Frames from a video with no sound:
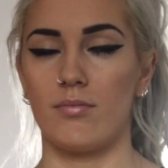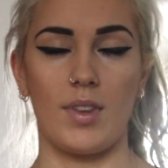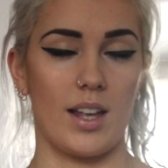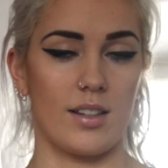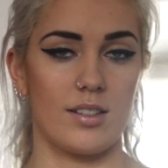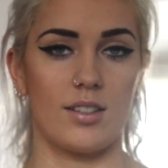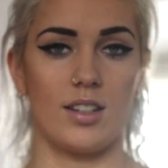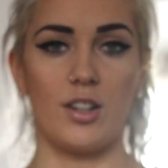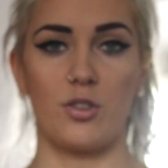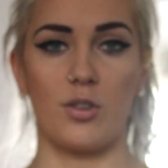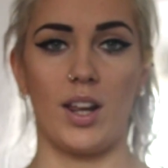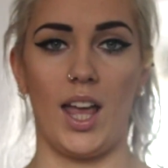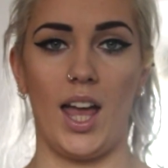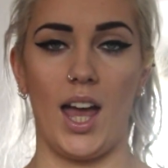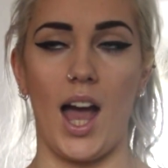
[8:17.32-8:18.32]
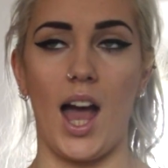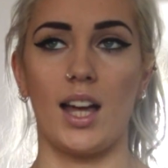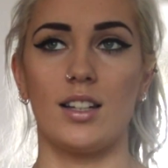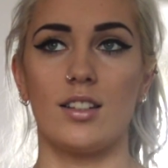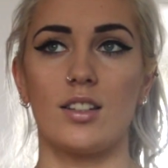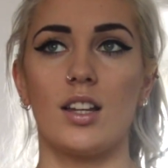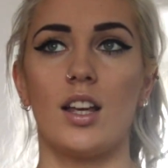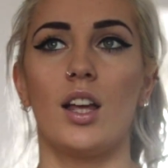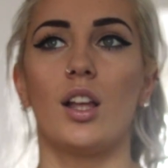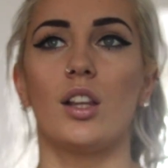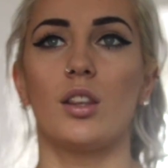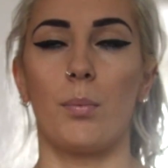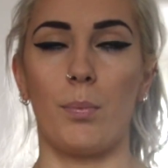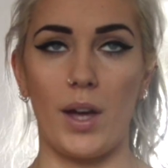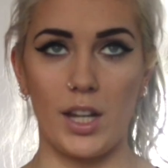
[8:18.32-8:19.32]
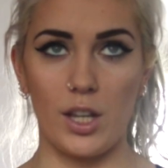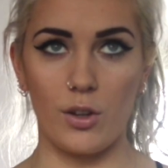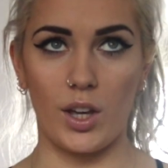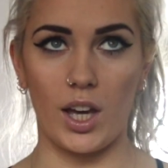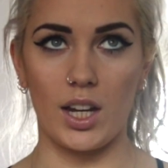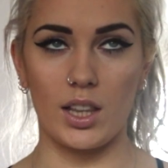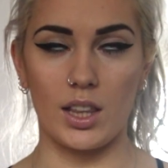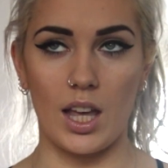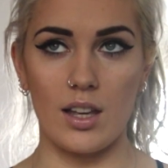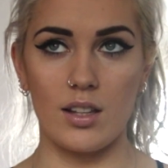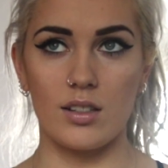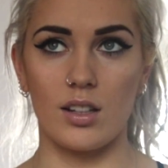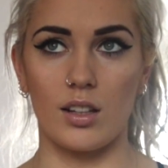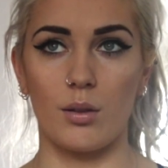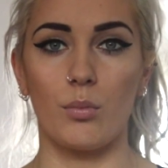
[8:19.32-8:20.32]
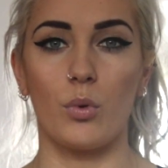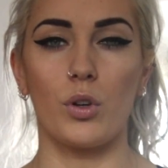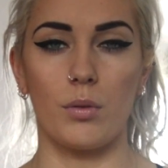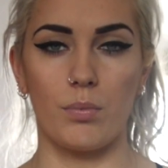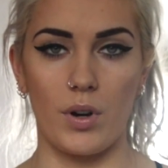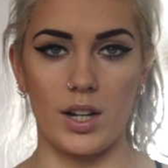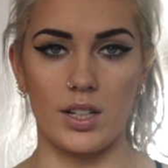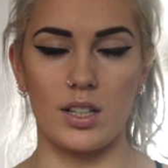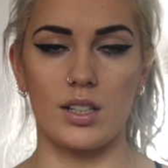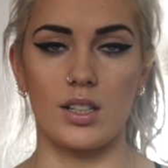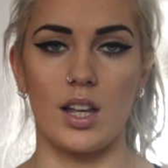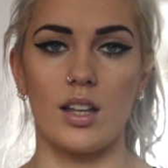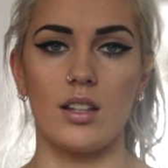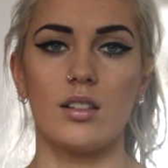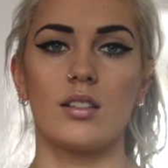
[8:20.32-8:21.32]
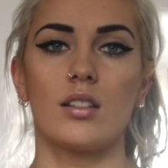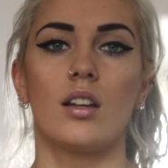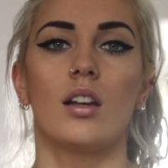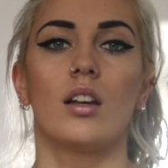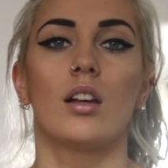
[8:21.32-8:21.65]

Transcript: That's literally it. And the better you get at this and the more you practice this,